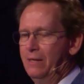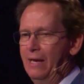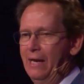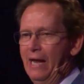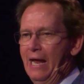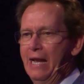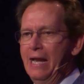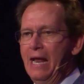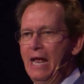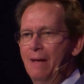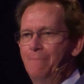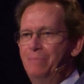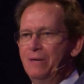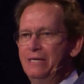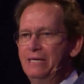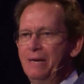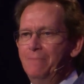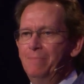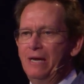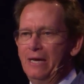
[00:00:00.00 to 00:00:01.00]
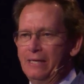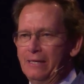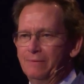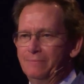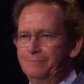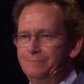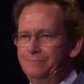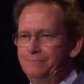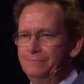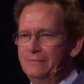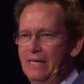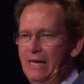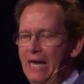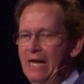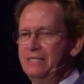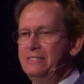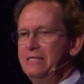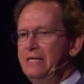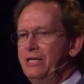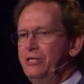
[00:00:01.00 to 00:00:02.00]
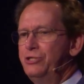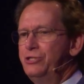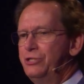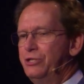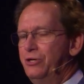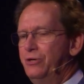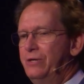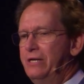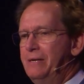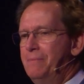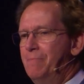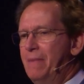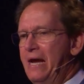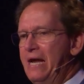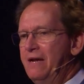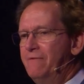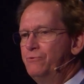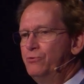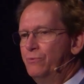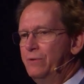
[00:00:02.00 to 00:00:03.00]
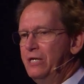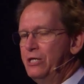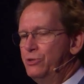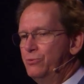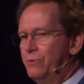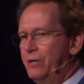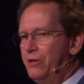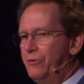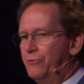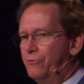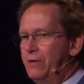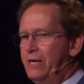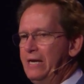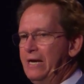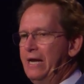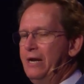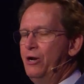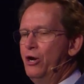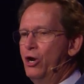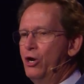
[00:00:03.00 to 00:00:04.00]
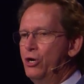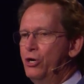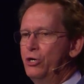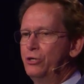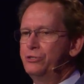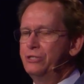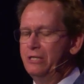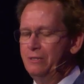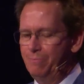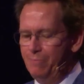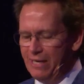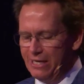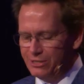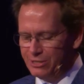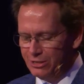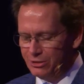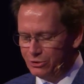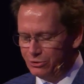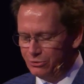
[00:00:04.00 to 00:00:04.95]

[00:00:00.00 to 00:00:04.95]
an epidemic. He's issued in May of 2023 an urgent message